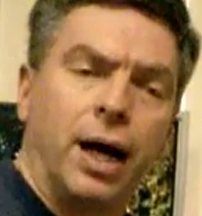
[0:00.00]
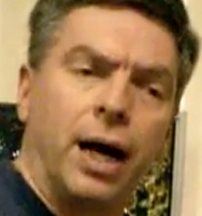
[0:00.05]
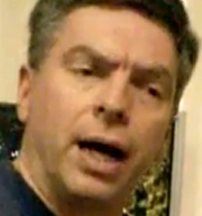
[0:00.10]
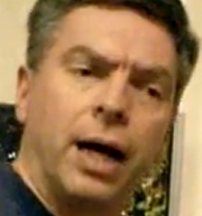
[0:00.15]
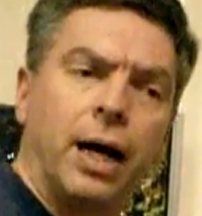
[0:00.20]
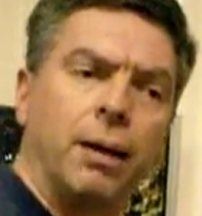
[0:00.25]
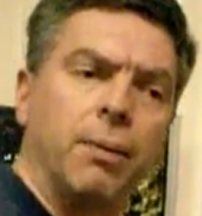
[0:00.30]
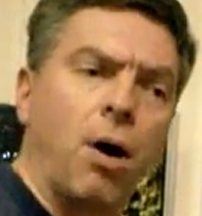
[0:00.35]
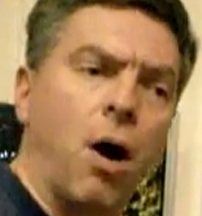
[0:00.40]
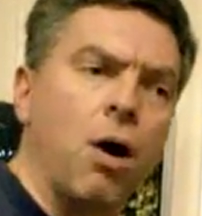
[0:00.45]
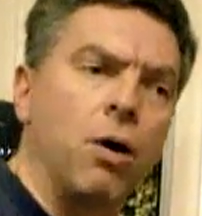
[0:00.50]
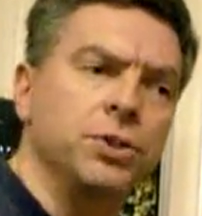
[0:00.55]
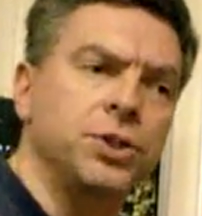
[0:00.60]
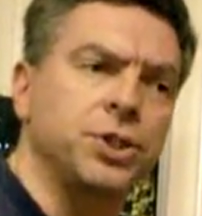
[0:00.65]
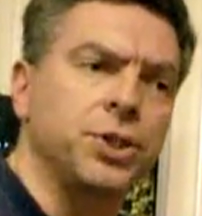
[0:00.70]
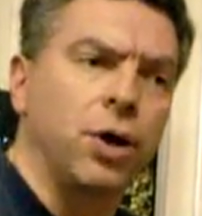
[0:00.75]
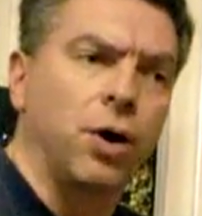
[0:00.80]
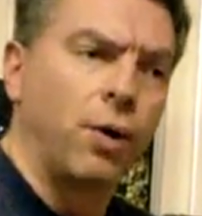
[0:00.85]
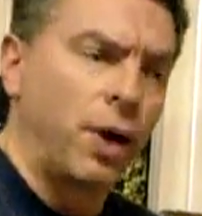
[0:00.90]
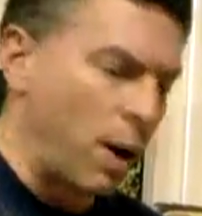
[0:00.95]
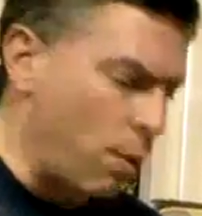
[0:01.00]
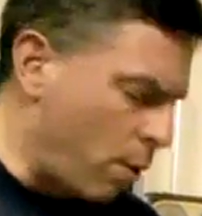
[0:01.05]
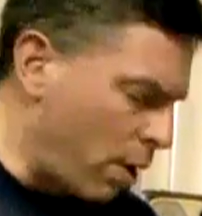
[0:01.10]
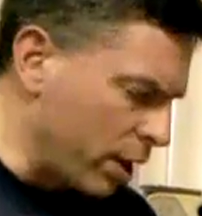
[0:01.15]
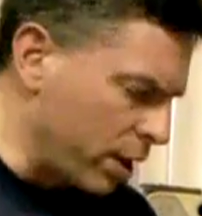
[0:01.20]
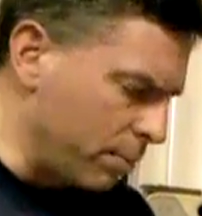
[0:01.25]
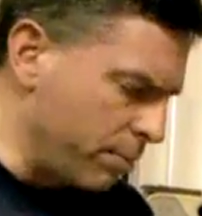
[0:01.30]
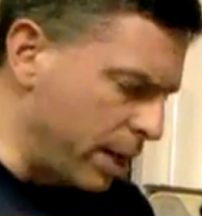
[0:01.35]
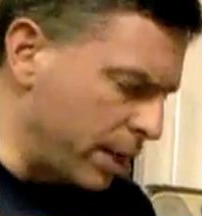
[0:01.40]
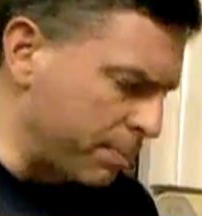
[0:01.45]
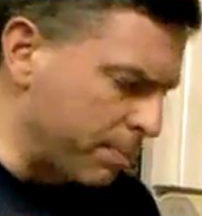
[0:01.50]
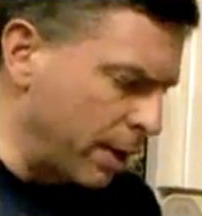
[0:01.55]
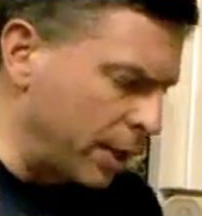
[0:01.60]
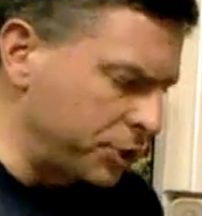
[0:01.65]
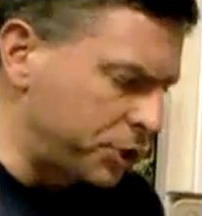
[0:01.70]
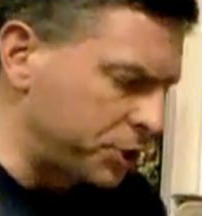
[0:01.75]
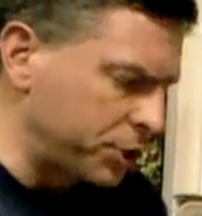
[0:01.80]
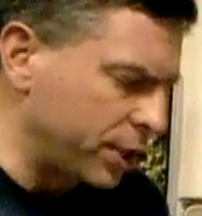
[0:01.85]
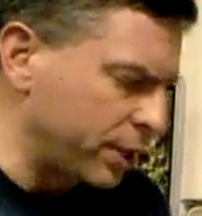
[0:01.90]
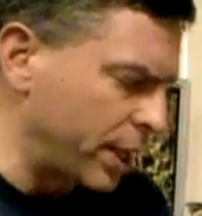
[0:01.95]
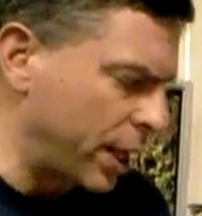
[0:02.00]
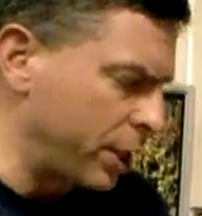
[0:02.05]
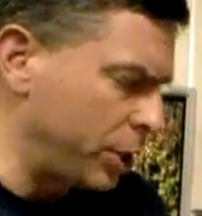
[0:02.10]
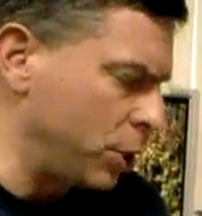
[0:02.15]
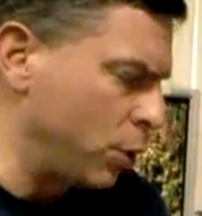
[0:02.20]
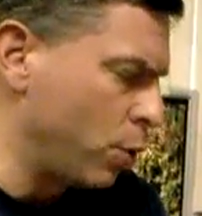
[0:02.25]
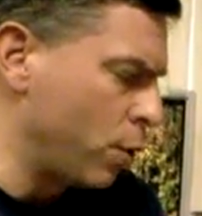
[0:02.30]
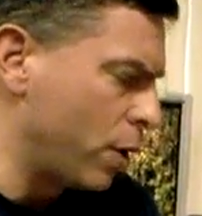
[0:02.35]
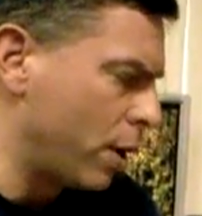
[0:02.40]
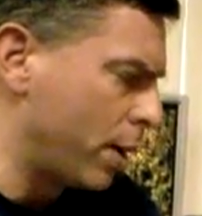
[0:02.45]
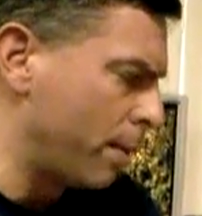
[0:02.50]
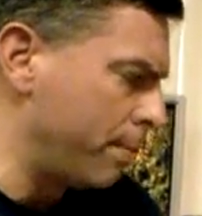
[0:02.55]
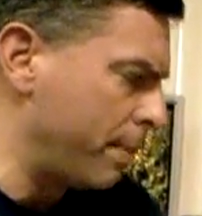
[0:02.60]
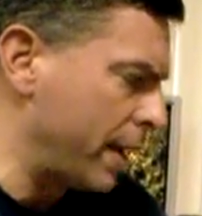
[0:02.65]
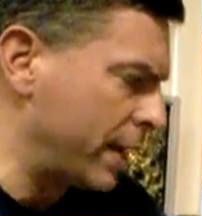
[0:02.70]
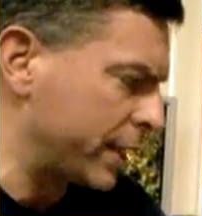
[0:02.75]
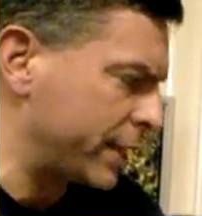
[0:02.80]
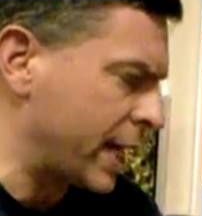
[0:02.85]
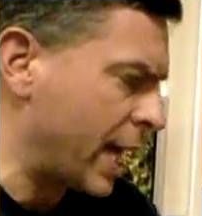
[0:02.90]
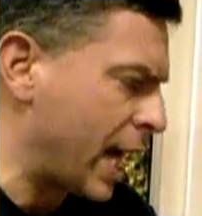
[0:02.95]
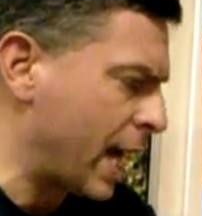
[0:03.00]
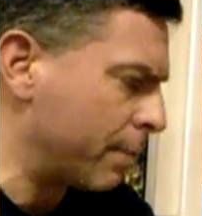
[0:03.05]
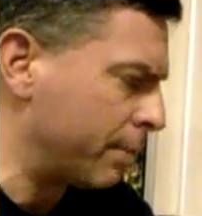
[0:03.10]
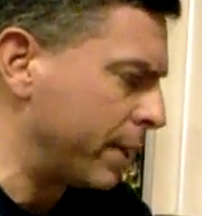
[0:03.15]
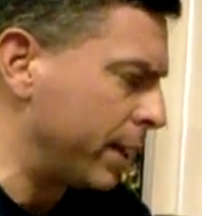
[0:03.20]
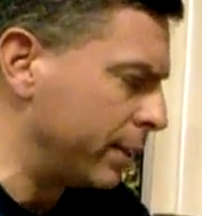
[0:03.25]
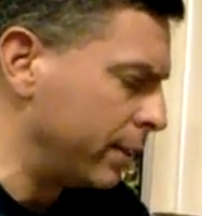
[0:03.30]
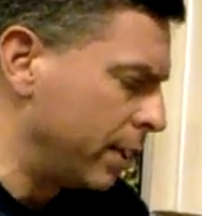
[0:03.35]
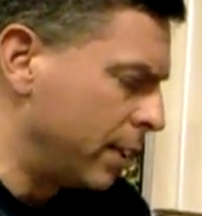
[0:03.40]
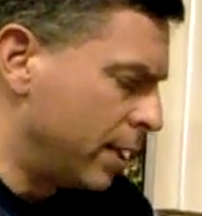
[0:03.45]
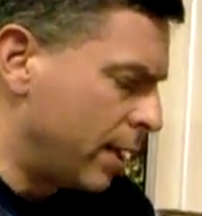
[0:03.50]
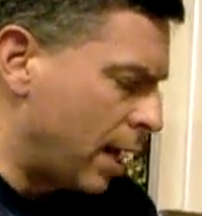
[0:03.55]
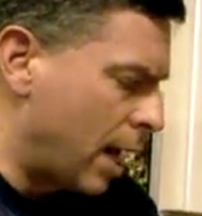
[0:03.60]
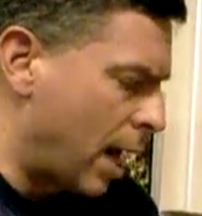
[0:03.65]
Also, I wanted to make mention that you made a comment